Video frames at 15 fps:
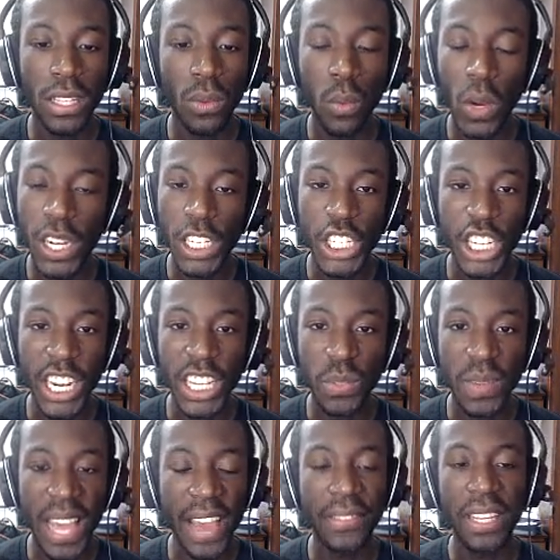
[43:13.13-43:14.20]
one chance
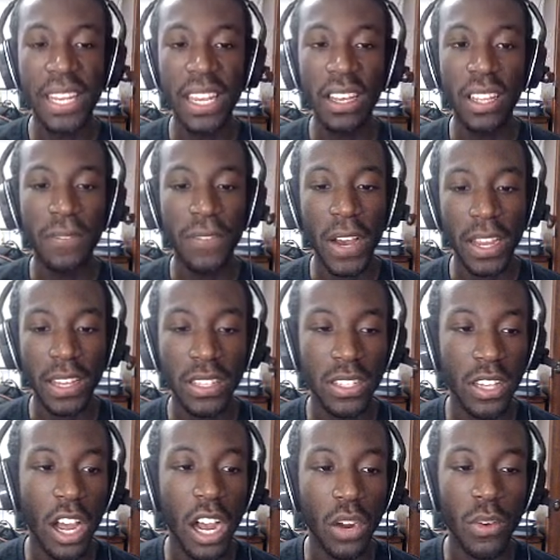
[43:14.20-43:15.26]
we have to kill the fucking
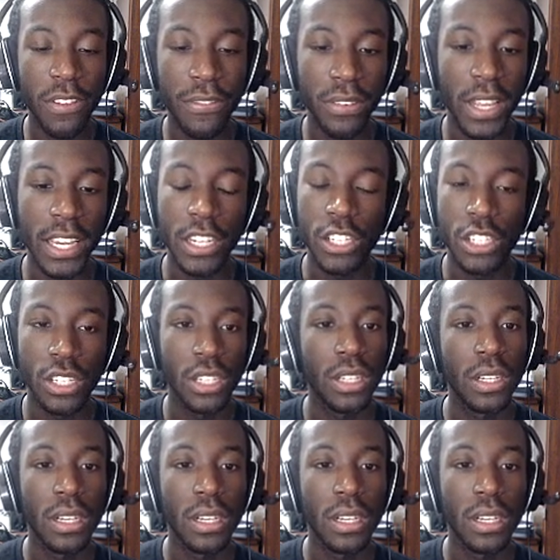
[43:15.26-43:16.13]
sock, we flinch.